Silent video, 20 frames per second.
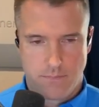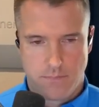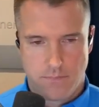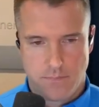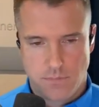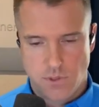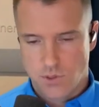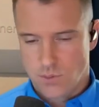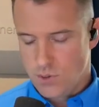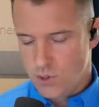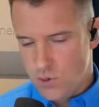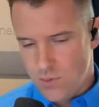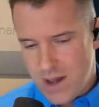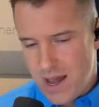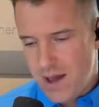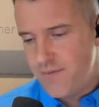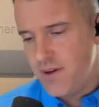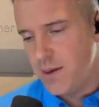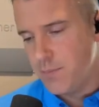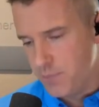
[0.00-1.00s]
So you
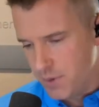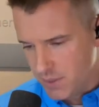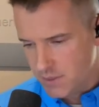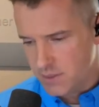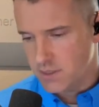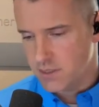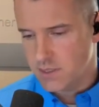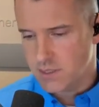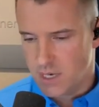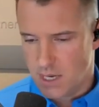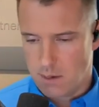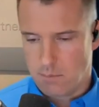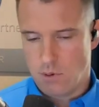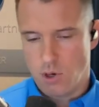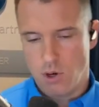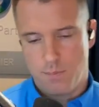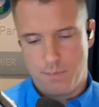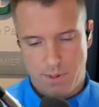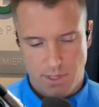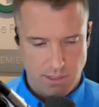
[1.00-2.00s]
have a business name. Your
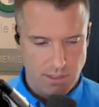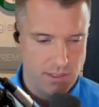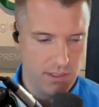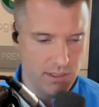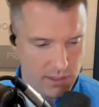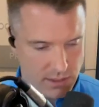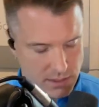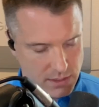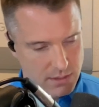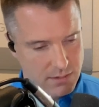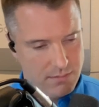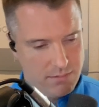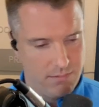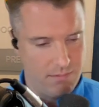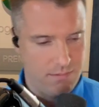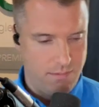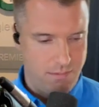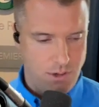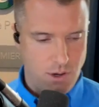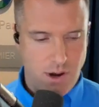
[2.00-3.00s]
business,
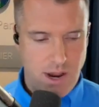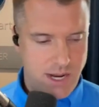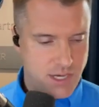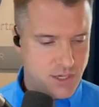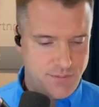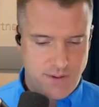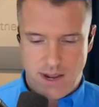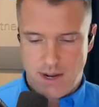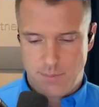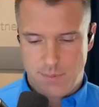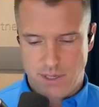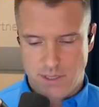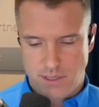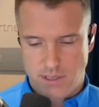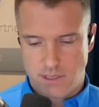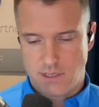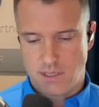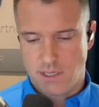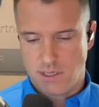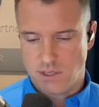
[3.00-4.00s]
your HVAC
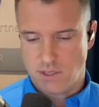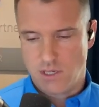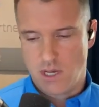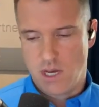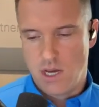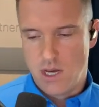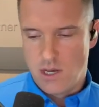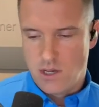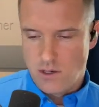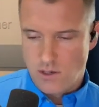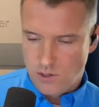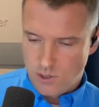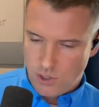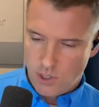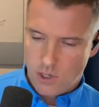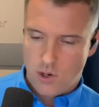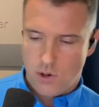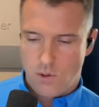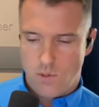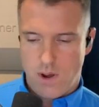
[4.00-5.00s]
business is
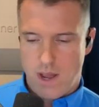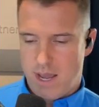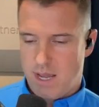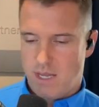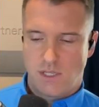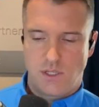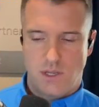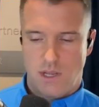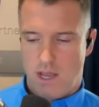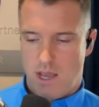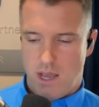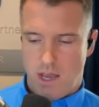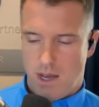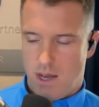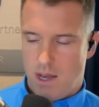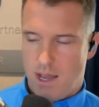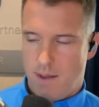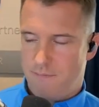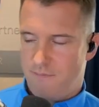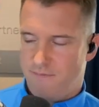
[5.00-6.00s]
Joe
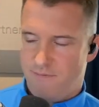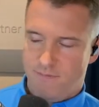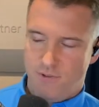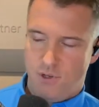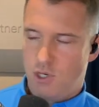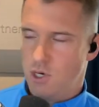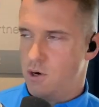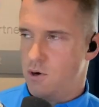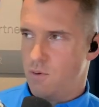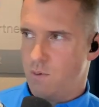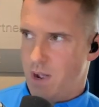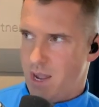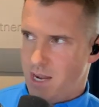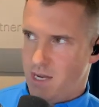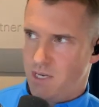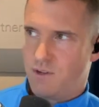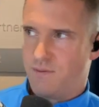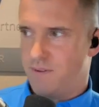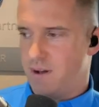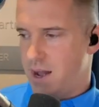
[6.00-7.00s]

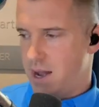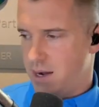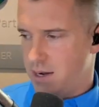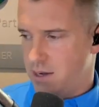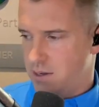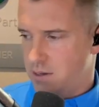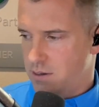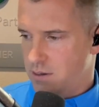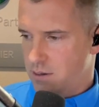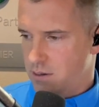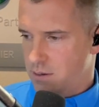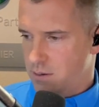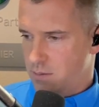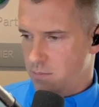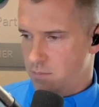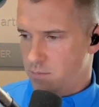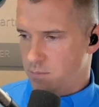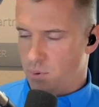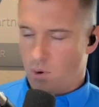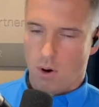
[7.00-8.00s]
HVAC
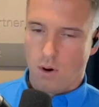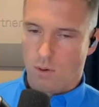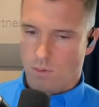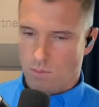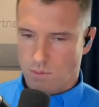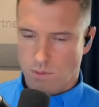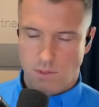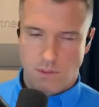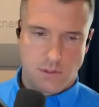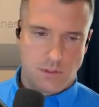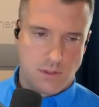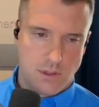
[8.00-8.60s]
Pros.